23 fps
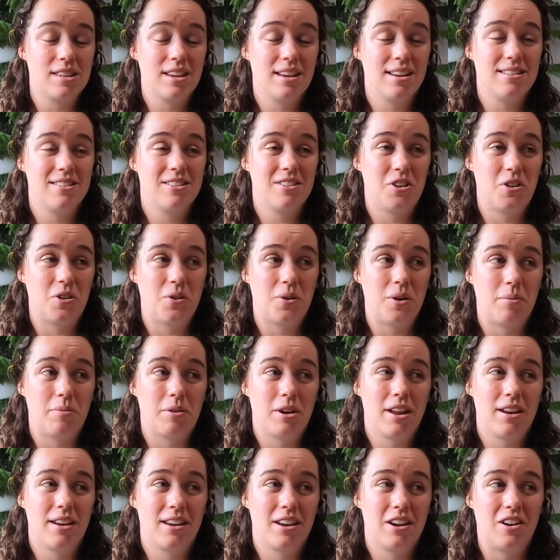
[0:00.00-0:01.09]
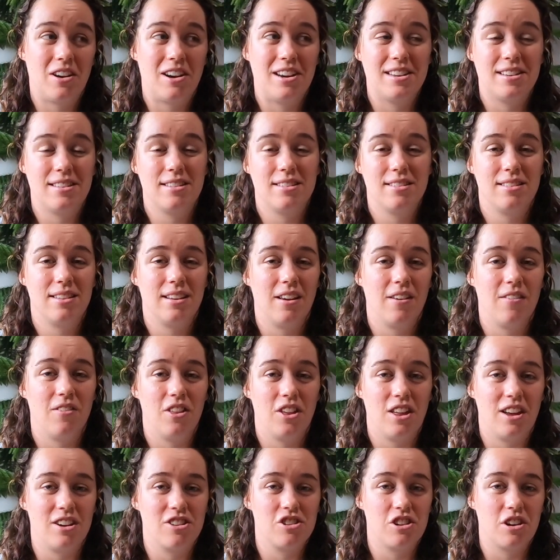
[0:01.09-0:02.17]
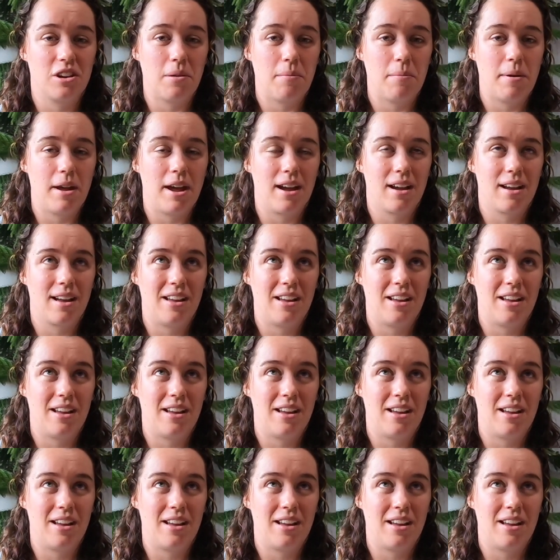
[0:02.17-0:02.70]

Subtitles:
And so I'm kind of curious to see if they'll actually come back.